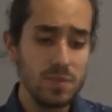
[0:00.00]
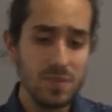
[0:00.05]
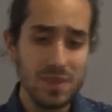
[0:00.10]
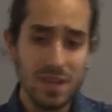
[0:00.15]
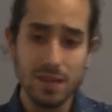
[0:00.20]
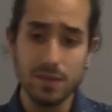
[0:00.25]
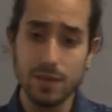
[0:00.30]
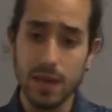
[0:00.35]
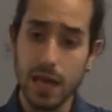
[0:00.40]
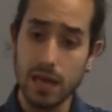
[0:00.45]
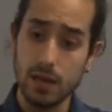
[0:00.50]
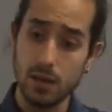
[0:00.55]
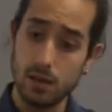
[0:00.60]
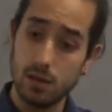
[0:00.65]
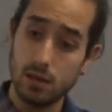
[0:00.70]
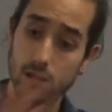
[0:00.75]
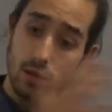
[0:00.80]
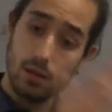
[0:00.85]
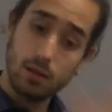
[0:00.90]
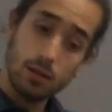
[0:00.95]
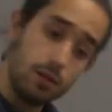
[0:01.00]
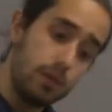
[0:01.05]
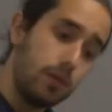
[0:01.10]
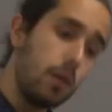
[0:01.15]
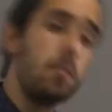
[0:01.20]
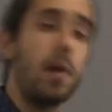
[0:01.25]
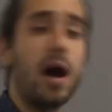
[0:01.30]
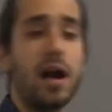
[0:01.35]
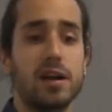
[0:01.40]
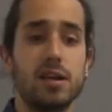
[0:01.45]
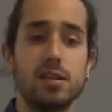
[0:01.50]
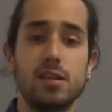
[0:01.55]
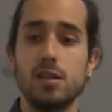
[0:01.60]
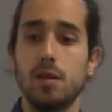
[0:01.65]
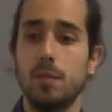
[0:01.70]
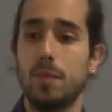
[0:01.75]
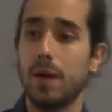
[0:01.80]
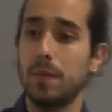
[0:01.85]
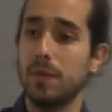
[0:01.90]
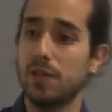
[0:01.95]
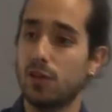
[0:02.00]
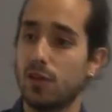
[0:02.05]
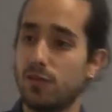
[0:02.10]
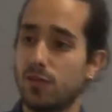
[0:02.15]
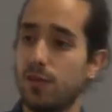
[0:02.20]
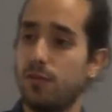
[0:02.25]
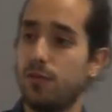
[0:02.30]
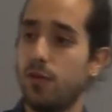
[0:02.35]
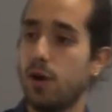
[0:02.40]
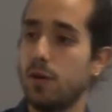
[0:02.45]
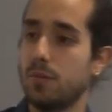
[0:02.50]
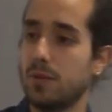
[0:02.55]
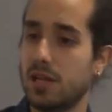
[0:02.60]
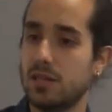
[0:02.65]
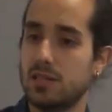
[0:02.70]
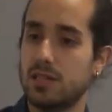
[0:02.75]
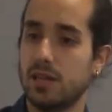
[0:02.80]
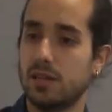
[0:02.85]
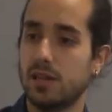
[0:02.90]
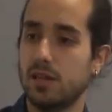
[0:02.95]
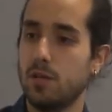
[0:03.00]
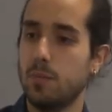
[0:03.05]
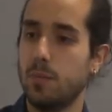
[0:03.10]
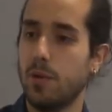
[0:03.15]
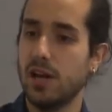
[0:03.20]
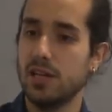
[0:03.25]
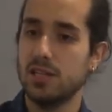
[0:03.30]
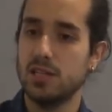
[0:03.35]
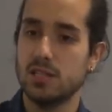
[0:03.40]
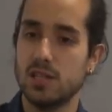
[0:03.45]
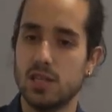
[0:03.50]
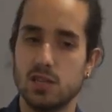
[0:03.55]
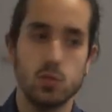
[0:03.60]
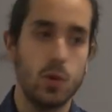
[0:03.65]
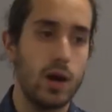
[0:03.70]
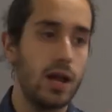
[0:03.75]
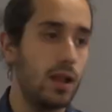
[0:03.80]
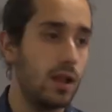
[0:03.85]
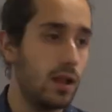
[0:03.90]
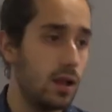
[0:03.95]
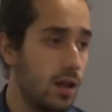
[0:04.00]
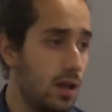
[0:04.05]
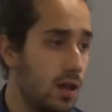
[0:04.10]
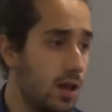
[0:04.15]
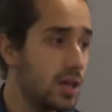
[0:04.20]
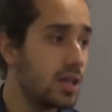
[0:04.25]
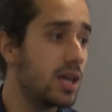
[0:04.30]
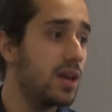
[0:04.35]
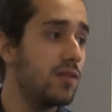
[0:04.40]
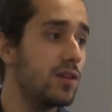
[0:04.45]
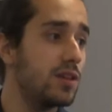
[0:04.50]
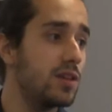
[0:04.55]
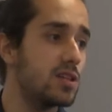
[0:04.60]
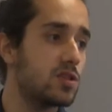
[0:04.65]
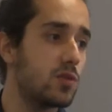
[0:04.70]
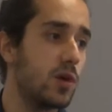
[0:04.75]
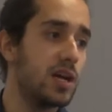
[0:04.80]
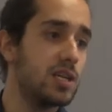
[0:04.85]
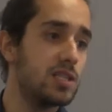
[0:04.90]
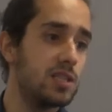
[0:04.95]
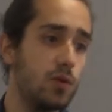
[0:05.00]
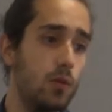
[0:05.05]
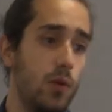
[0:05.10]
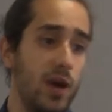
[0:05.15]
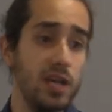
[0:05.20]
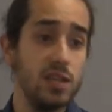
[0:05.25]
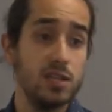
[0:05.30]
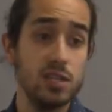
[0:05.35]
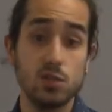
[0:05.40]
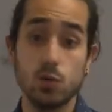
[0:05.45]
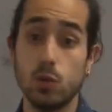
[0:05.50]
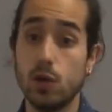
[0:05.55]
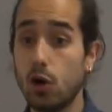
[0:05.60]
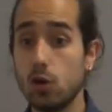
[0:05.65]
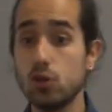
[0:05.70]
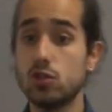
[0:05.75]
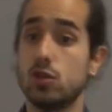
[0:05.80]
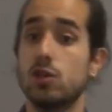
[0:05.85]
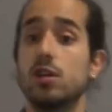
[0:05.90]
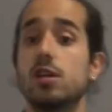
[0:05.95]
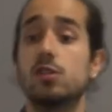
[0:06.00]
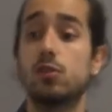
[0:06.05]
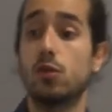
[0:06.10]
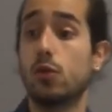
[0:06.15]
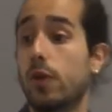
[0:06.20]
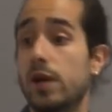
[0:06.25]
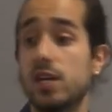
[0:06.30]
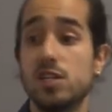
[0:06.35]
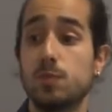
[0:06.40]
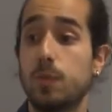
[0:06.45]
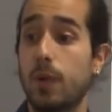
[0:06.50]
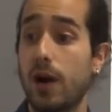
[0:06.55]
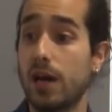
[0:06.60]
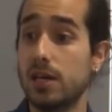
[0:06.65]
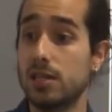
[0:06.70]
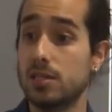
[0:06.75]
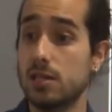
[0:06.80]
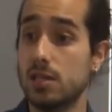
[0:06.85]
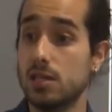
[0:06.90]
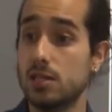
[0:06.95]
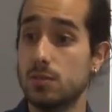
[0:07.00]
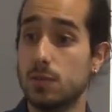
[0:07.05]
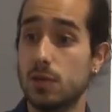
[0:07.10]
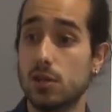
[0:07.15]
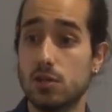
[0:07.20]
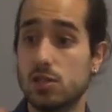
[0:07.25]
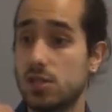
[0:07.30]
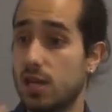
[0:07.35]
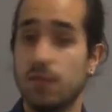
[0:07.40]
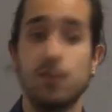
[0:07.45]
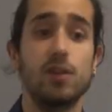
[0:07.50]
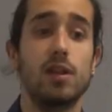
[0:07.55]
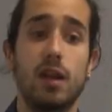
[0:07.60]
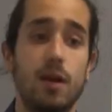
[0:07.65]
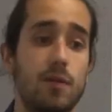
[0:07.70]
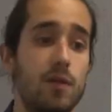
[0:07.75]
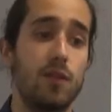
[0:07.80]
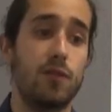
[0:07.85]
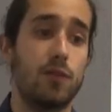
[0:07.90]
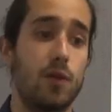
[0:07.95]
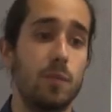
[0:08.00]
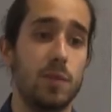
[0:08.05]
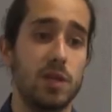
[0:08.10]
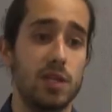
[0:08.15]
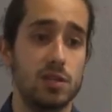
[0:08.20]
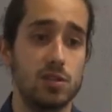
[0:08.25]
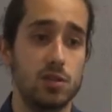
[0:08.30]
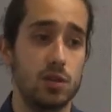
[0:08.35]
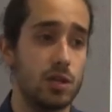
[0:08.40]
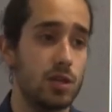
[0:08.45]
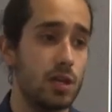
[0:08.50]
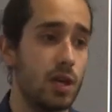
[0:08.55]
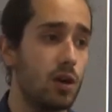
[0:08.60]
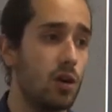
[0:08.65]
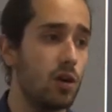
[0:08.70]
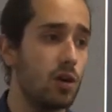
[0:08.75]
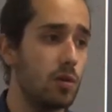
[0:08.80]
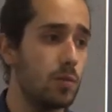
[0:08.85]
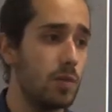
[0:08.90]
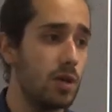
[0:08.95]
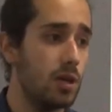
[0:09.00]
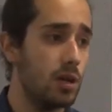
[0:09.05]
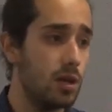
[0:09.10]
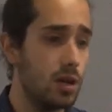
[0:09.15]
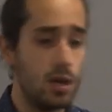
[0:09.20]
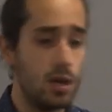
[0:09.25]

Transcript: then the marketing department of the firm that's setting the prices says, well, given these rising wages, we also need to raise prices because given the level of competition in the economy,